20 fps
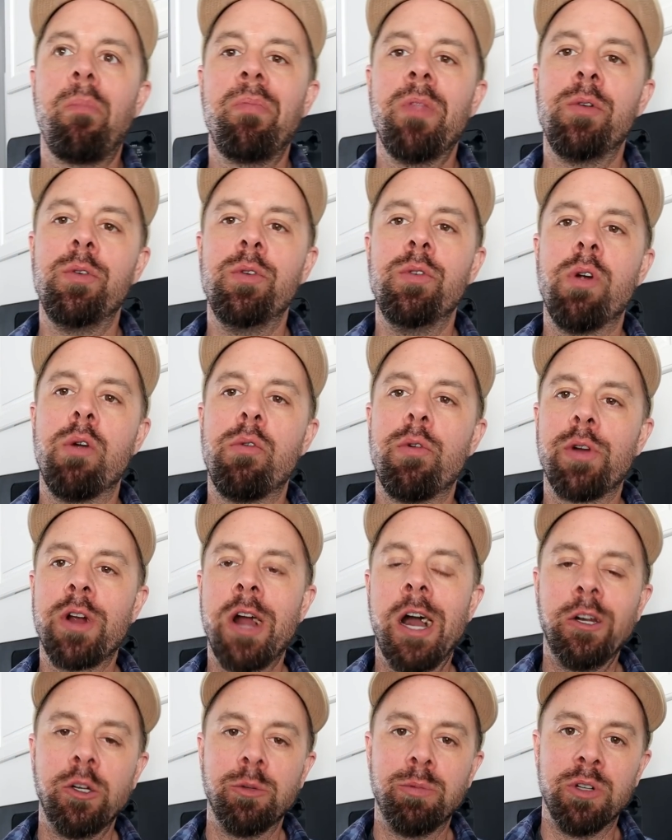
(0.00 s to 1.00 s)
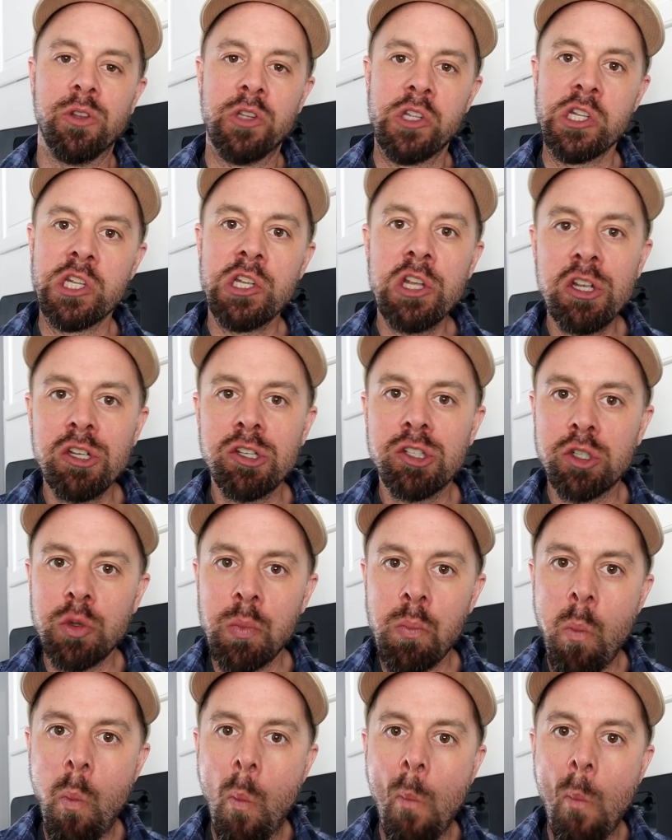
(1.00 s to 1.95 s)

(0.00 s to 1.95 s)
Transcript: if you've ever forgotten to put the yeast